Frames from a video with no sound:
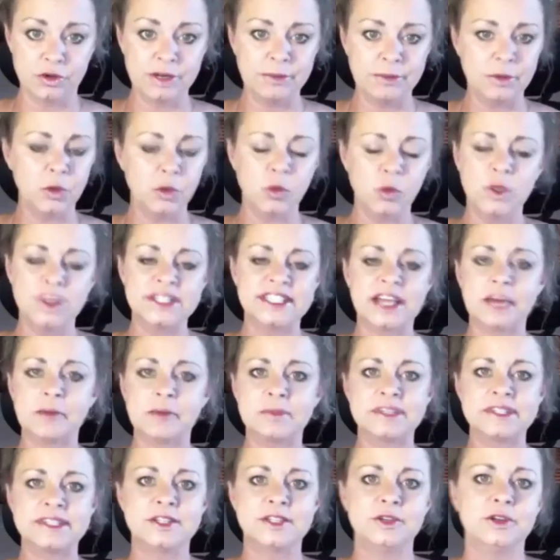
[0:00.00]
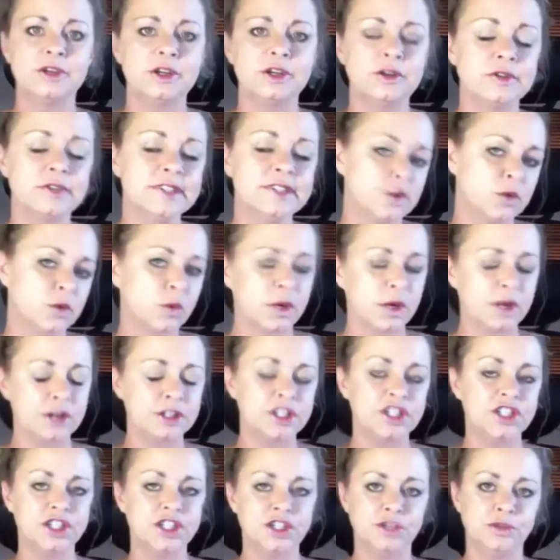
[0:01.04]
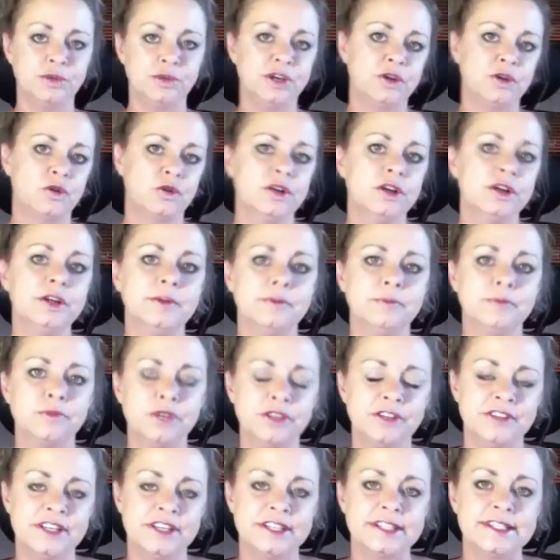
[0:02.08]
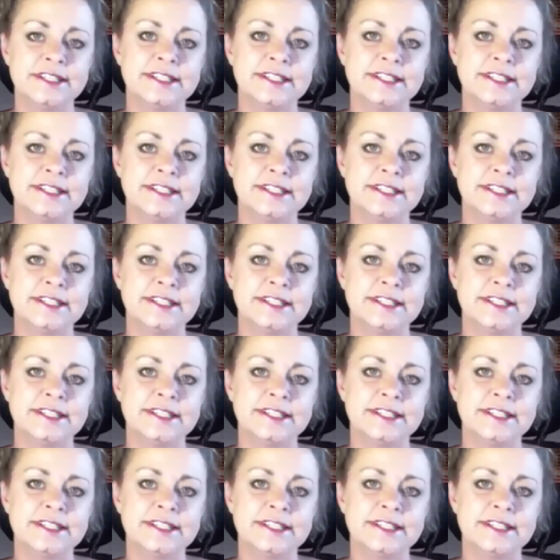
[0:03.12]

I mean, what type of studios or where did you record in?